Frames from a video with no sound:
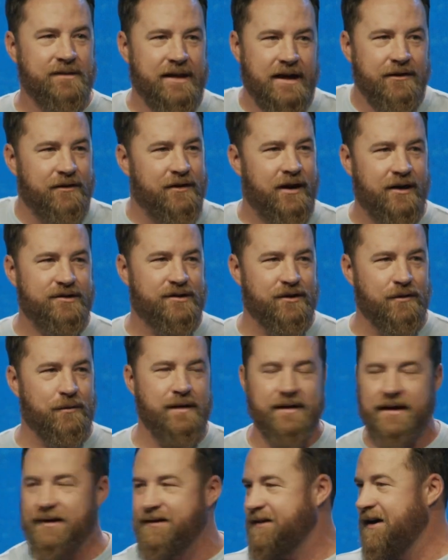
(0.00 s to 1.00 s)
that you're not sure
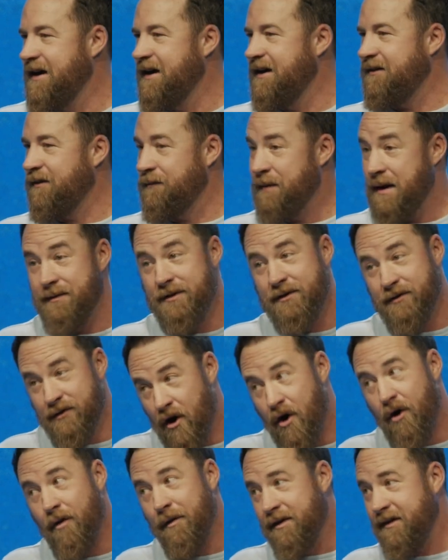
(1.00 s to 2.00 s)
where they stand, or maybe you
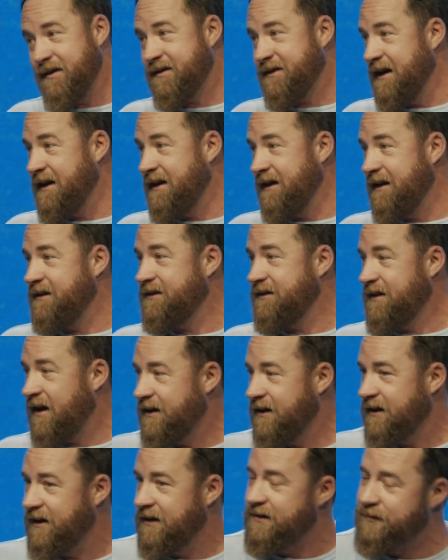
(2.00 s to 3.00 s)
know where they're standing, it's
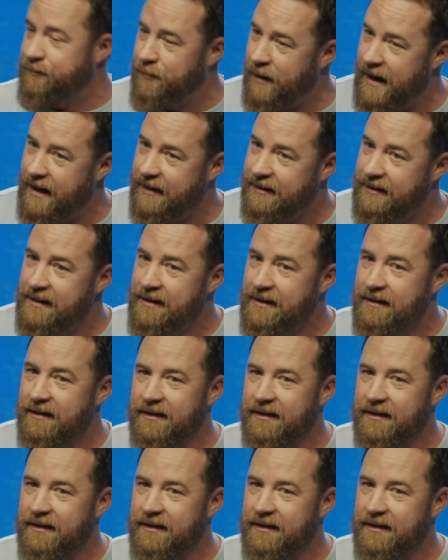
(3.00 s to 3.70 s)
not in a good spot.